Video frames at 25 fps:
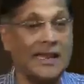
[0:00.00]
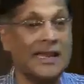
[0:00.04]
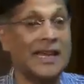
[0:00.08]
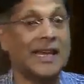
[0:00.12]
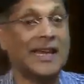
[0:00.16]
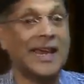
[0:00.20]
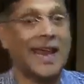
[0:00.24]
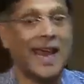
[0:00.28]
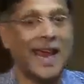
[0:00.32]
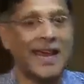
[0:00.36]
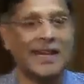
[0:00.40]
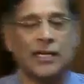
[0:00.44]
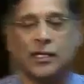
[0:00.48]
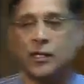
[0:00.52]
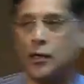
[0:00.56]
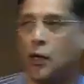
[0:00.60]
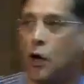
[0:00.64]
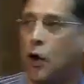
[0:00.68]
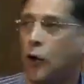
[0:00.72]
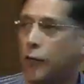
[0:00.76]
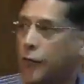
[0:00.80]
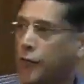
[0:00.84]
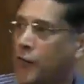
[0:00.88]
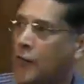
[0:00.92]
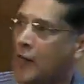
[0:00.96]
In the case
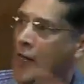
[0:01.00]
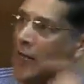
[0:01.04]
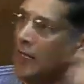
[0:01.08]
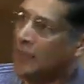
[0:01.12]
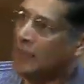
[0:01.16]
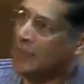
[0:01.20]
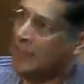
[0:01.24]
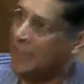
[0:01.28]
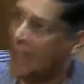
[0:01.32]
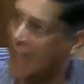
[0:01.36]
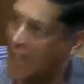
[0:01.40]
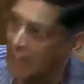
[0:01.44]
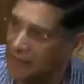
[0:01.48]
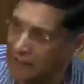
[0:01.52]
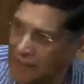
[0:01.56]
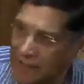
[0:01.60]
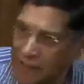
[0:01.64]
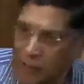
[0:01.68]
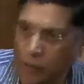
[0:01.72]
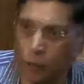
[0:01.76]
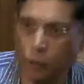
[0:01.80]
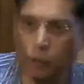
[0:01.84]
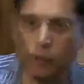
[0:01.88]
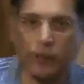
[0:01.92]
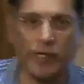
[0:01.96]
of the
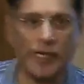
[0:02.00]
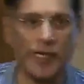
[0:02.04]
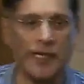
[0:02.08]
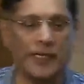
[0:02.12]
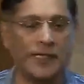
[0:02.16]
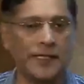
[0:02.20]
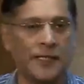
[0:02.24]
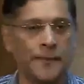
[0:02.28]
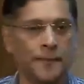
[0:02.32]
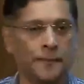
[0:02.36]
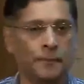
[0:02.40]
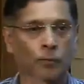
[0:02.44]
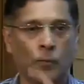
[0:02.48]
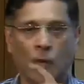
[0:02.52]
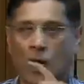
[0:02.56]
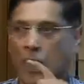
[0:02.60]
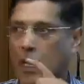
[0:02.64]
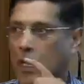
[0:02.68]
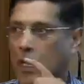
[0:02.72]
other two things,